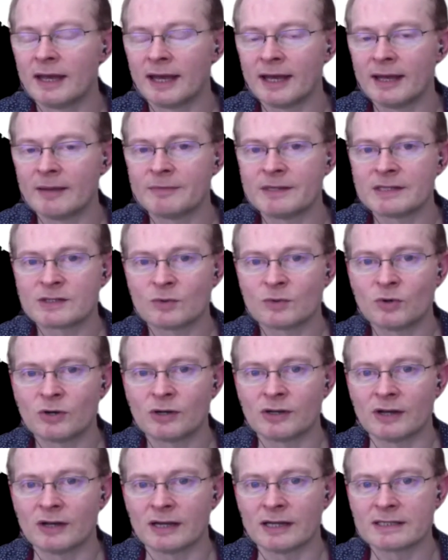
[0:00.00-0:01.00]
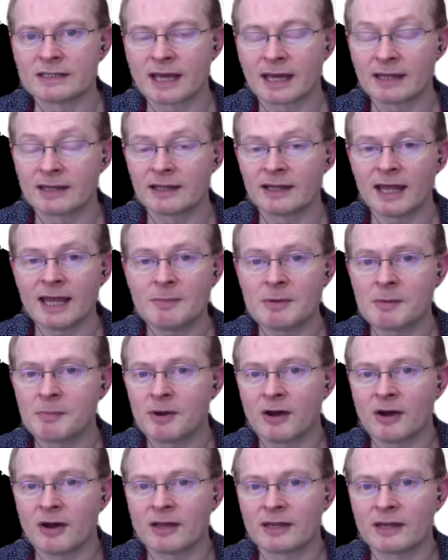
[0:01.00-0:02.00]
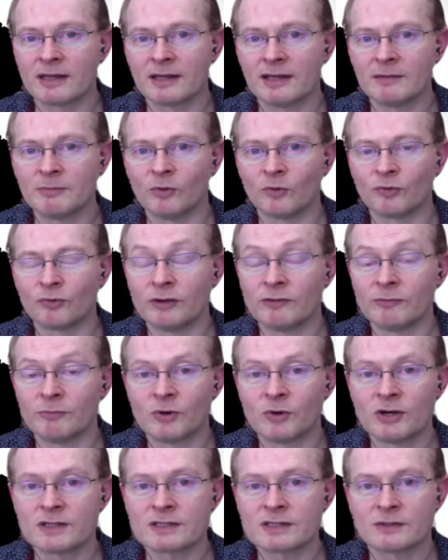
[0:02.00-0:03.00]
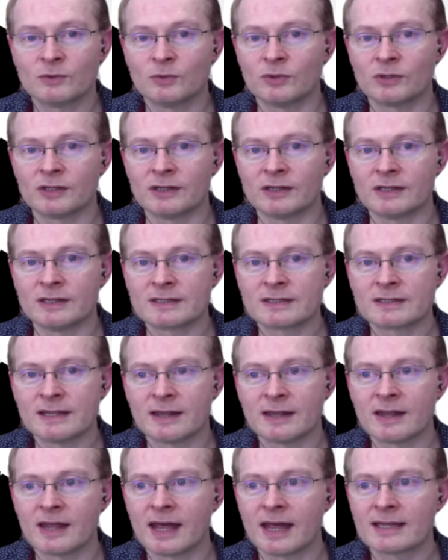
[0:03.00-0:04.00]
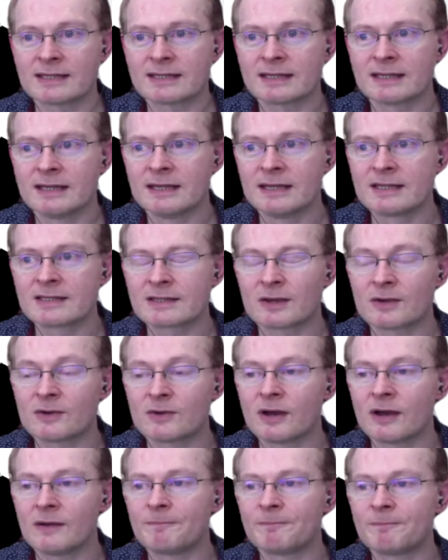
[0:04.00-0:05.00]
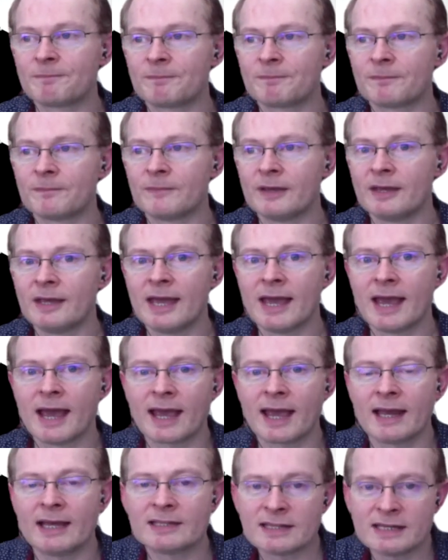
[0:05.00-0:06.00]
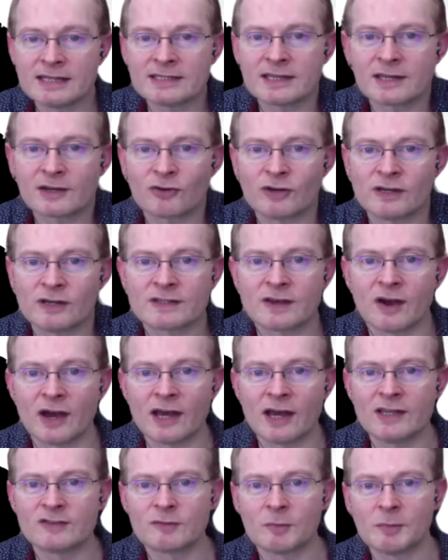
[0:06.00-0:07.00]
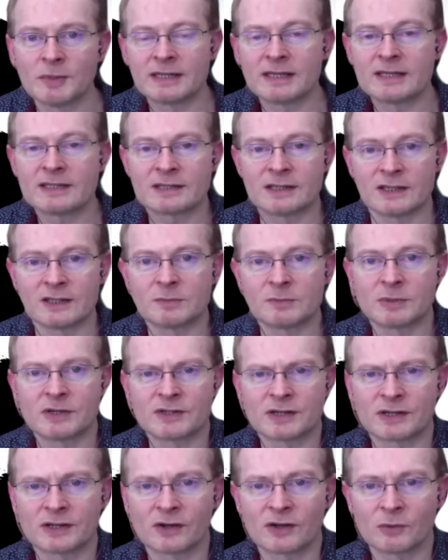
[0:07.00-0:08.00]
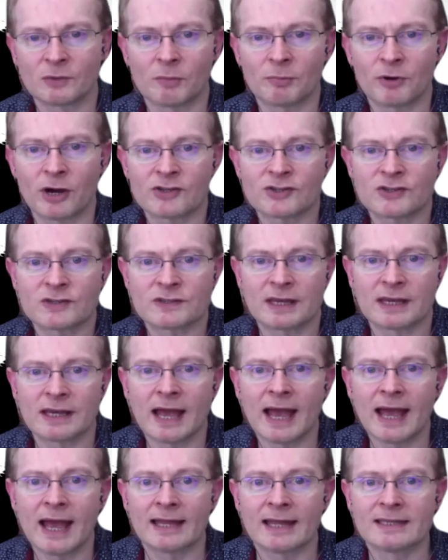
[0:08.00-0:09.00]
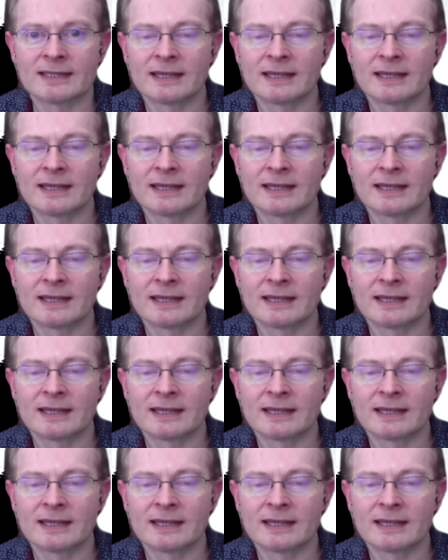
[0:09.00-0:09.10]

disorganized, and the Labour Party and the Liberals are even worse organized than that. So again, it's easy to criticize from a distance because I don't know what pressures they had.